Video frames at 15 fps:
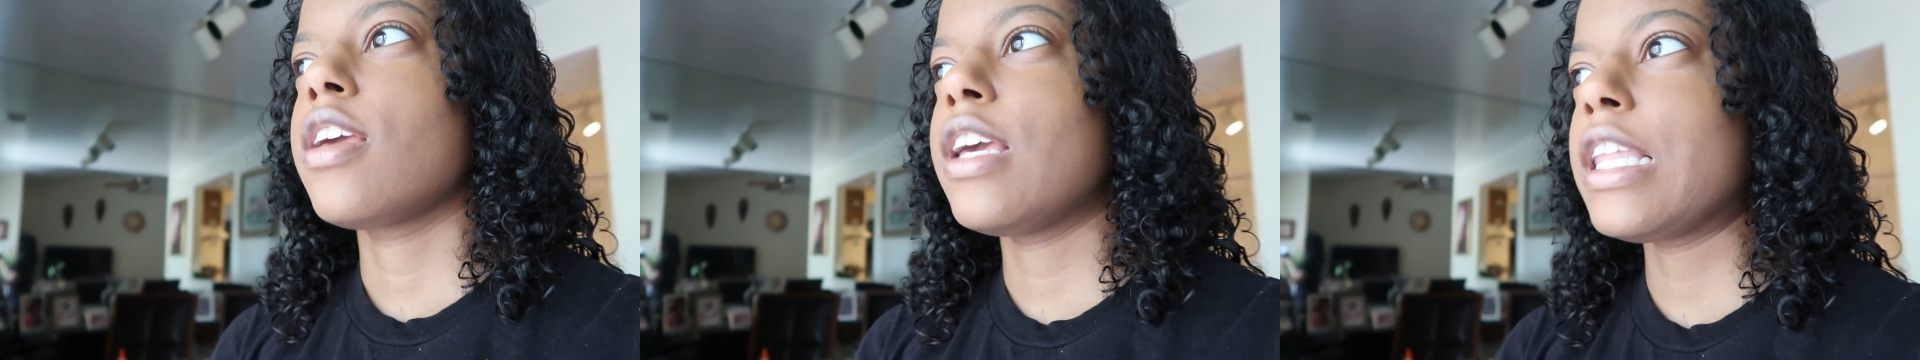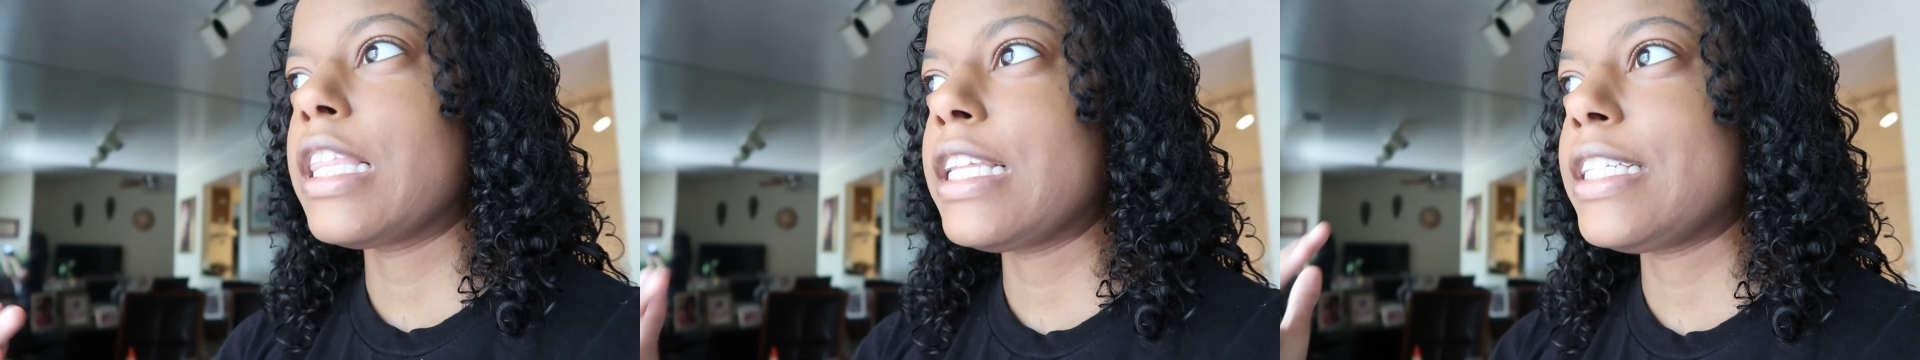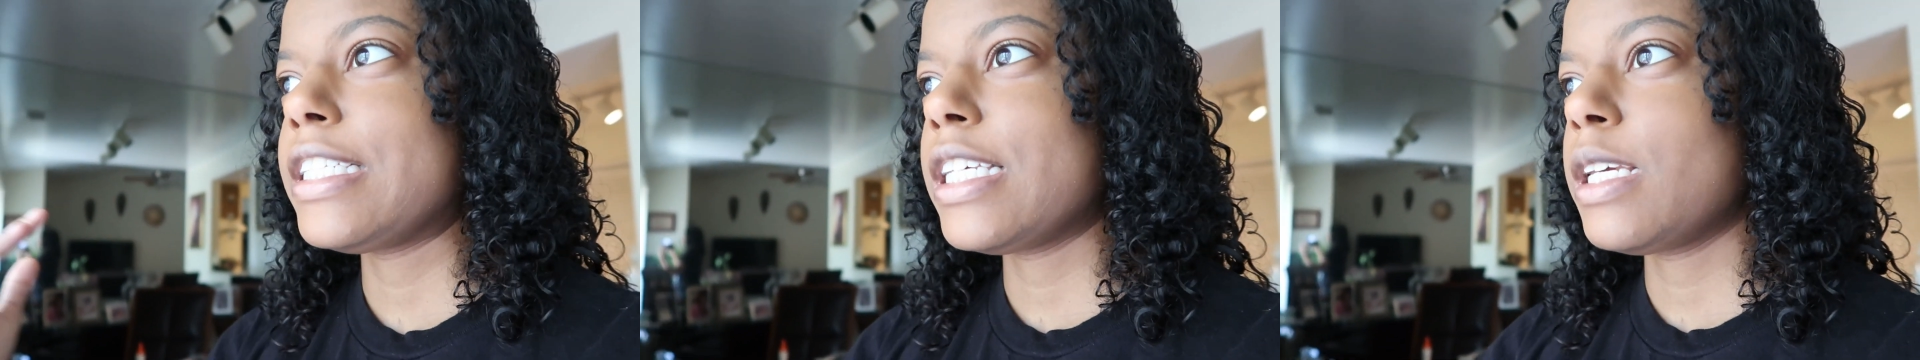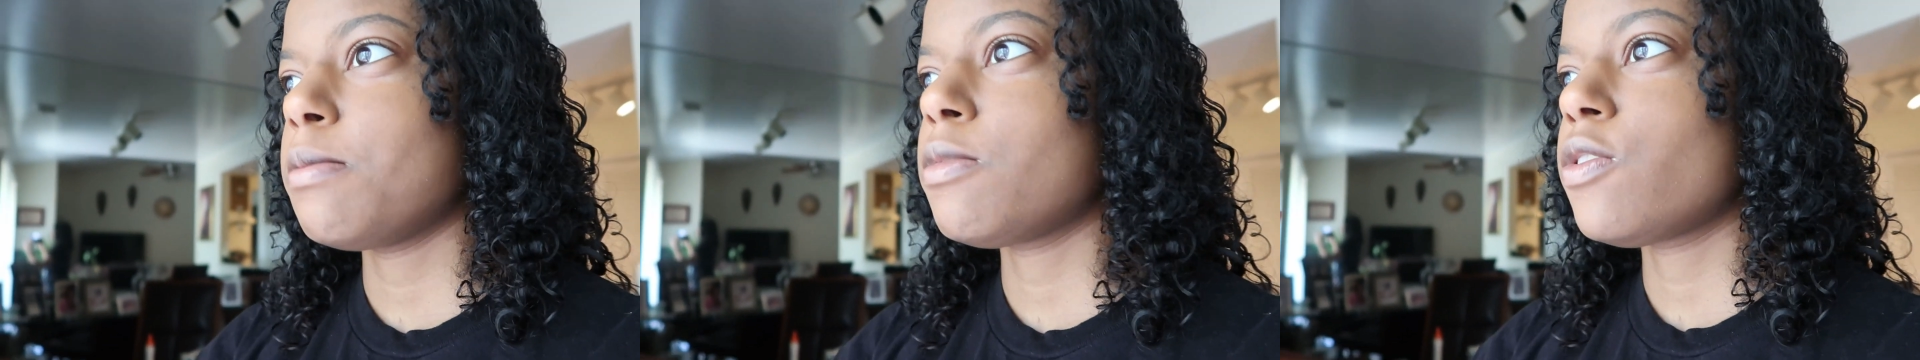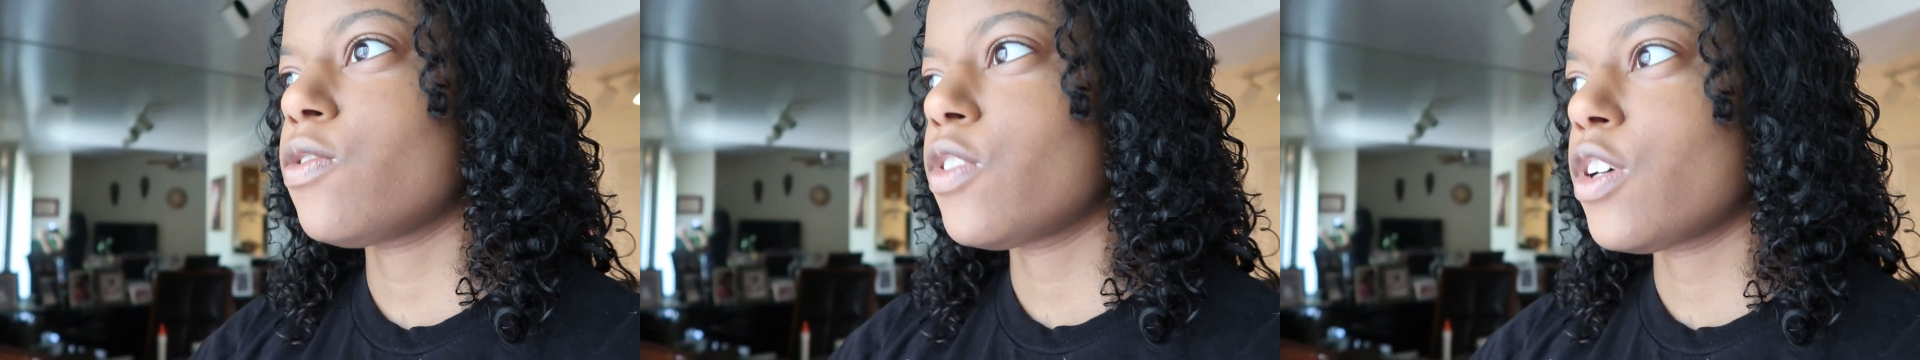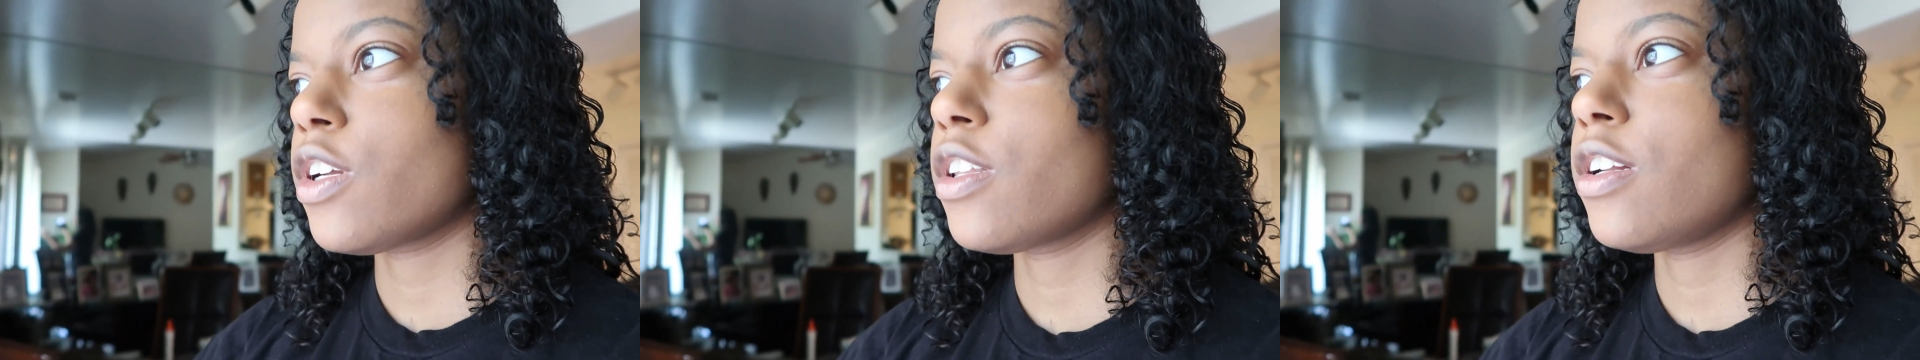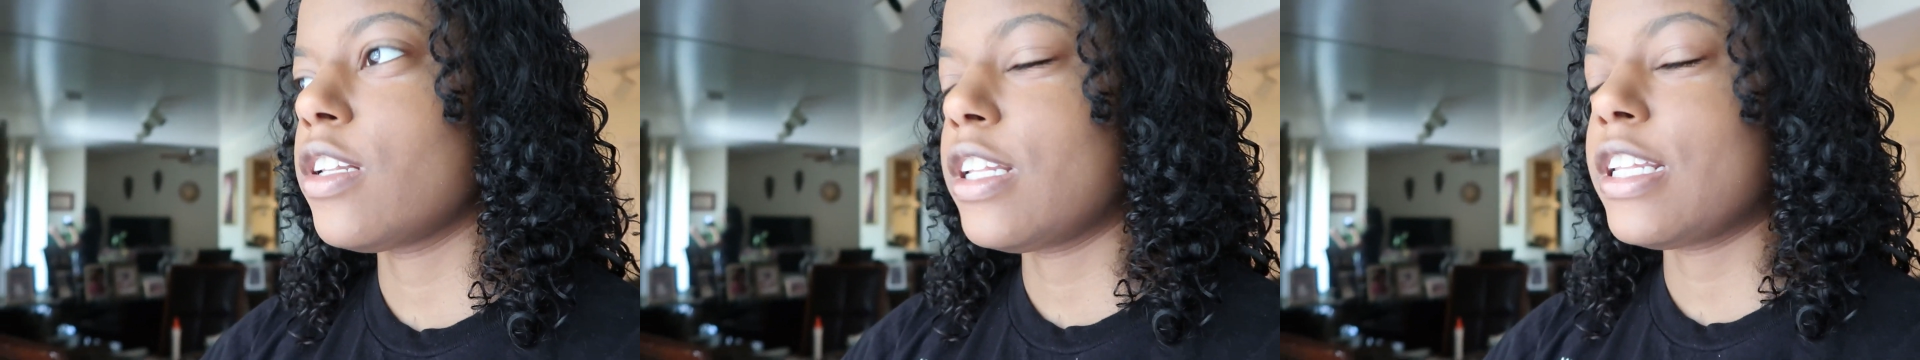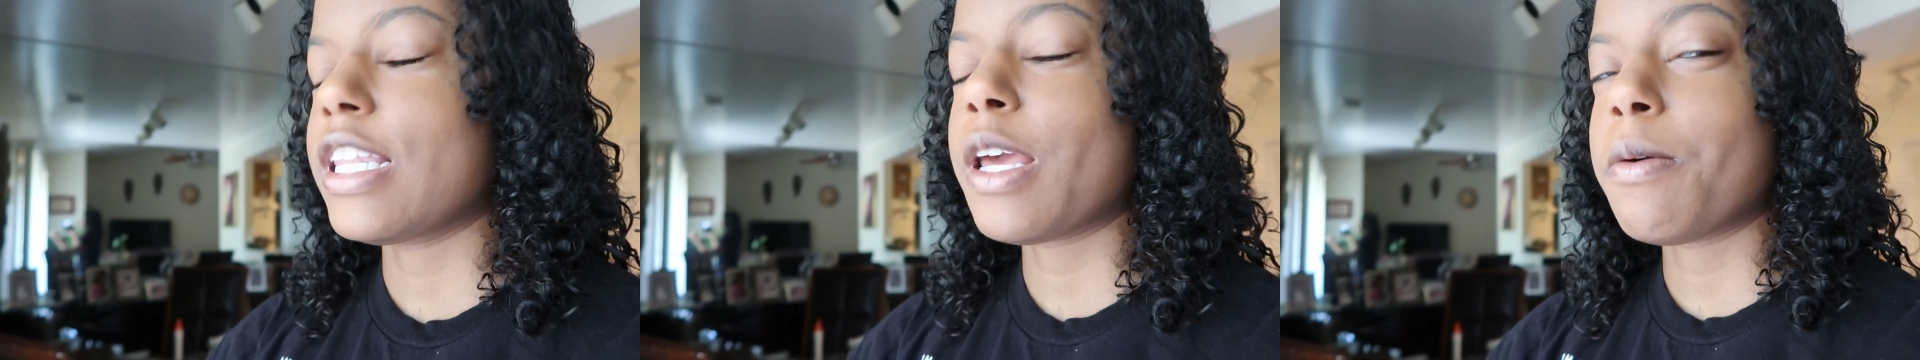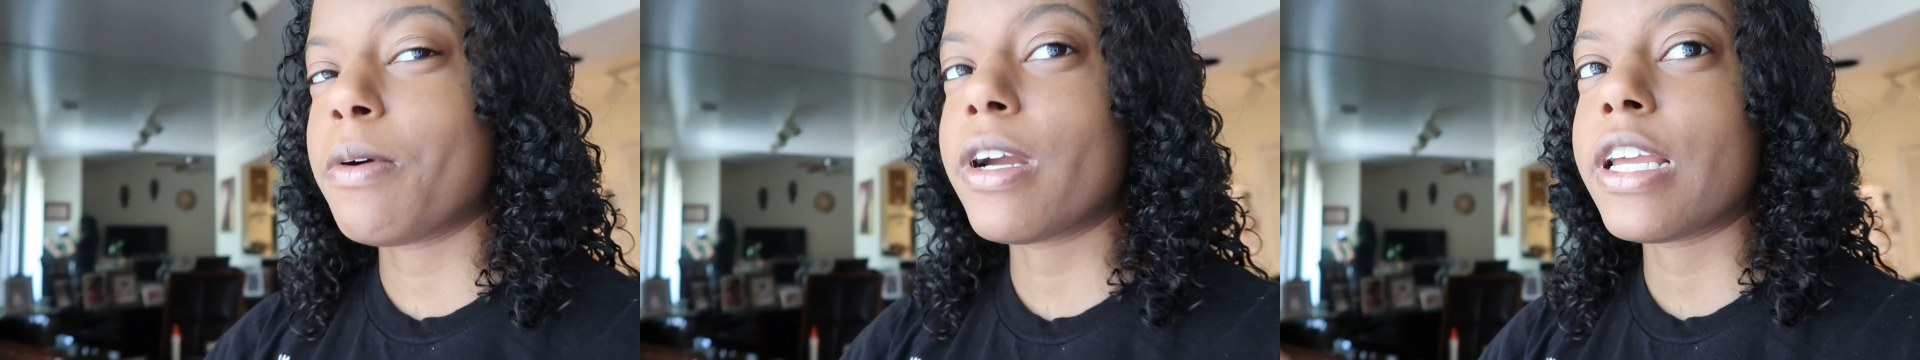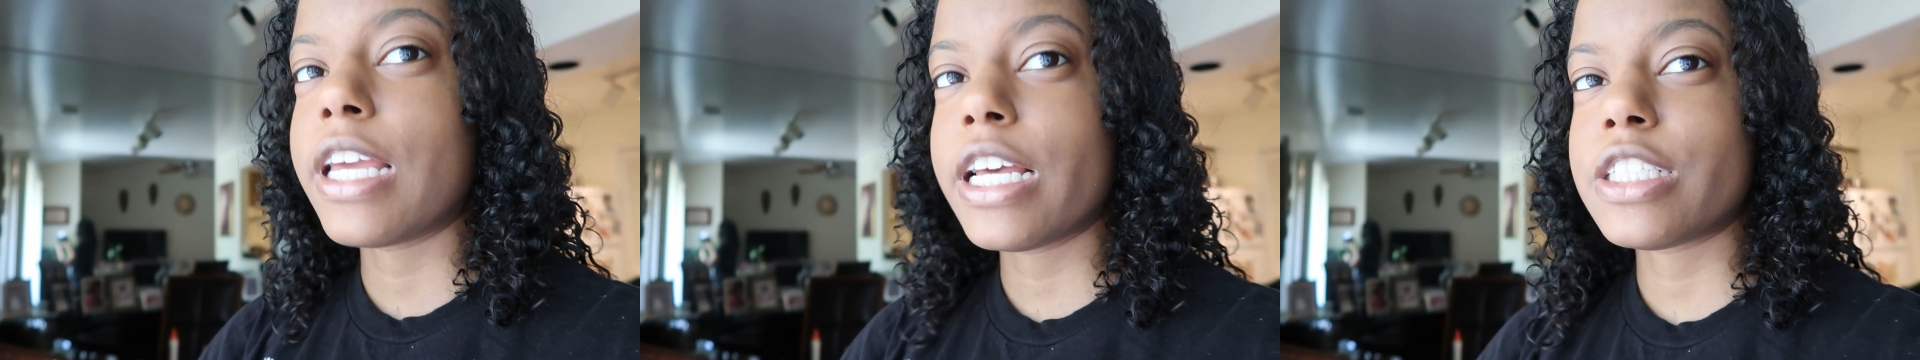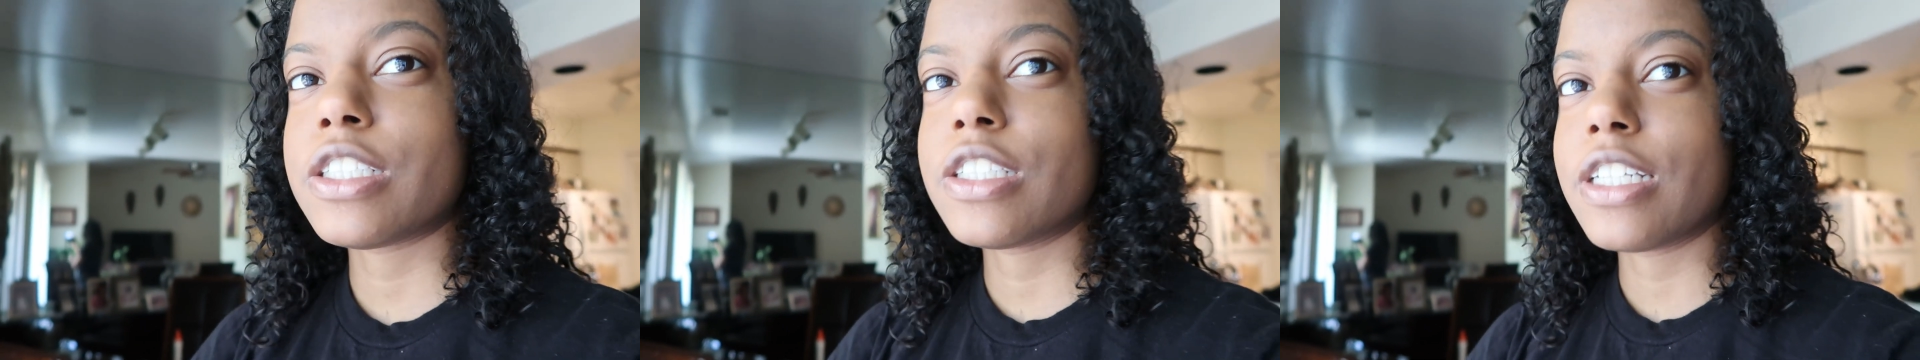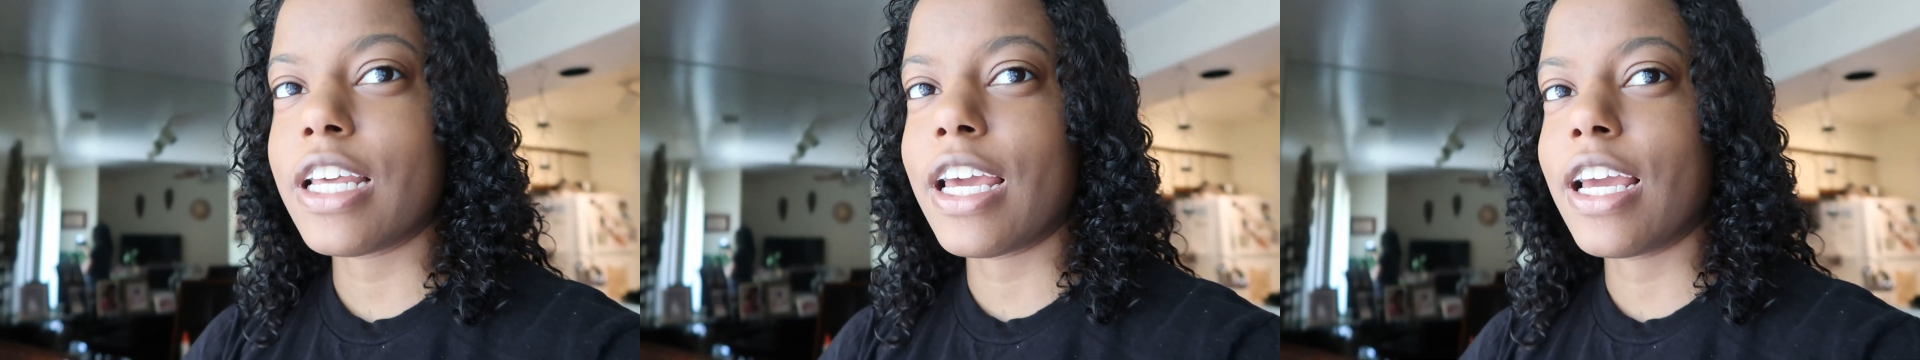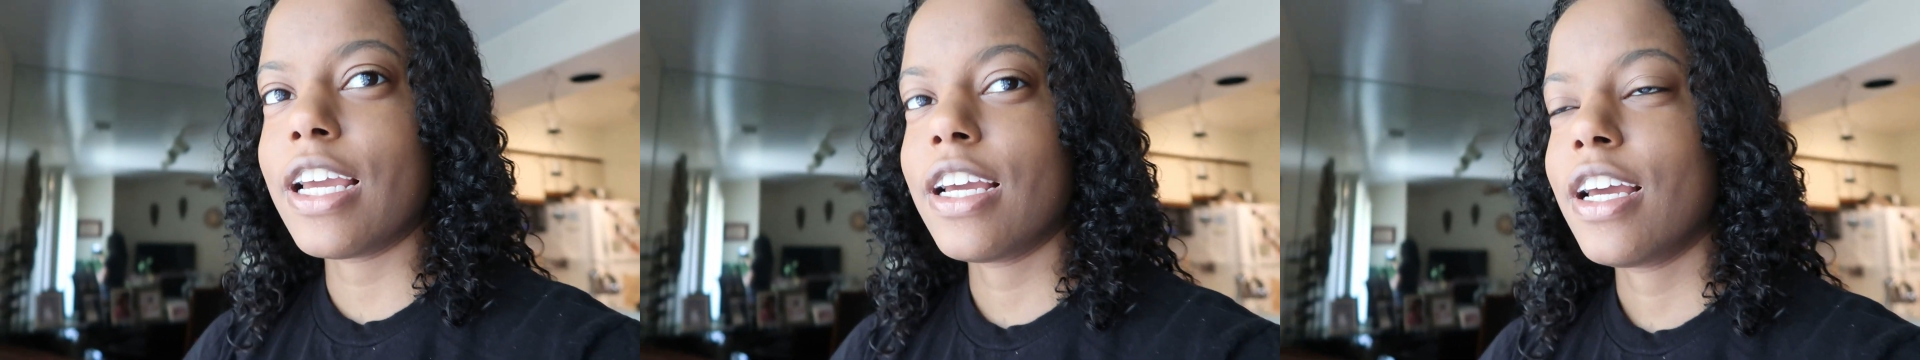than they were yesterday.